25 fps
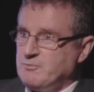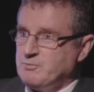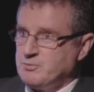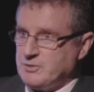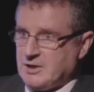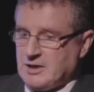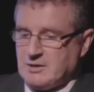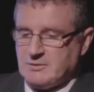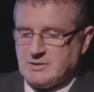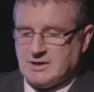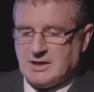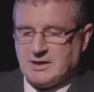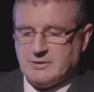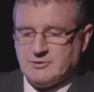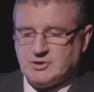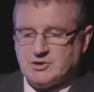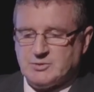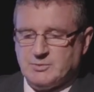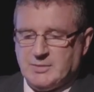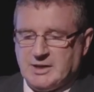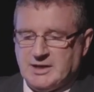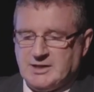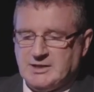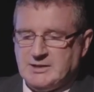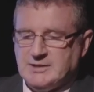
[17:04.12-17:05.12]
proud
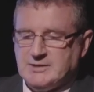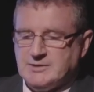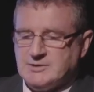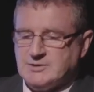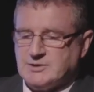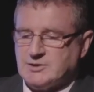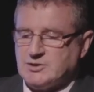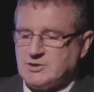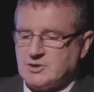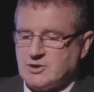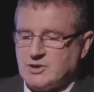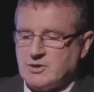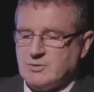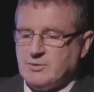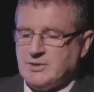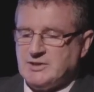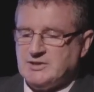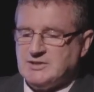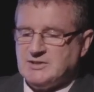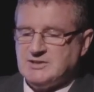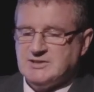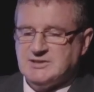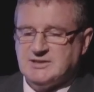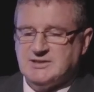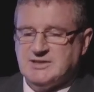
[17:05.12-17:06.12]
Irishmen
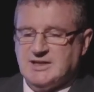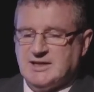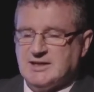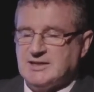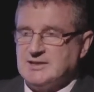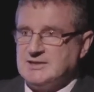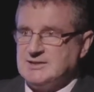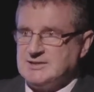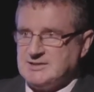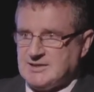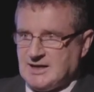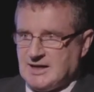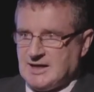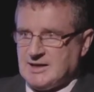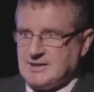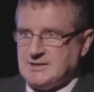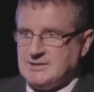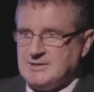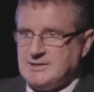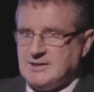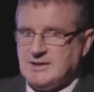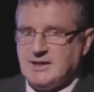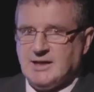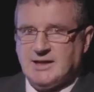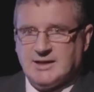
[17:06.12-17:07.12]
determined to take a stand
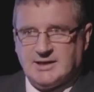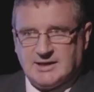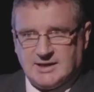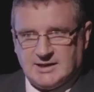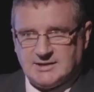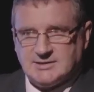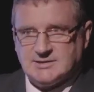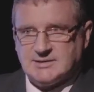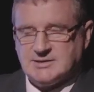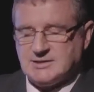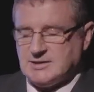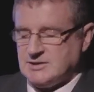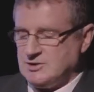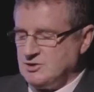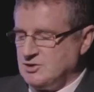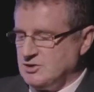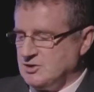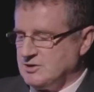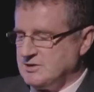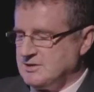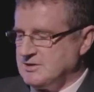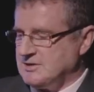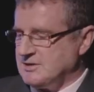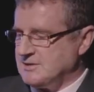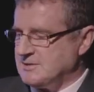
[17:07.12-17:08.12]
against
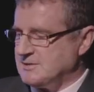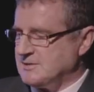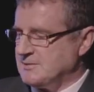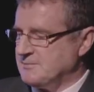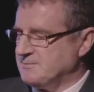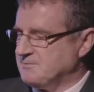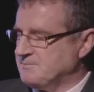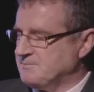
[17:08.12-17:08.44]
injustice.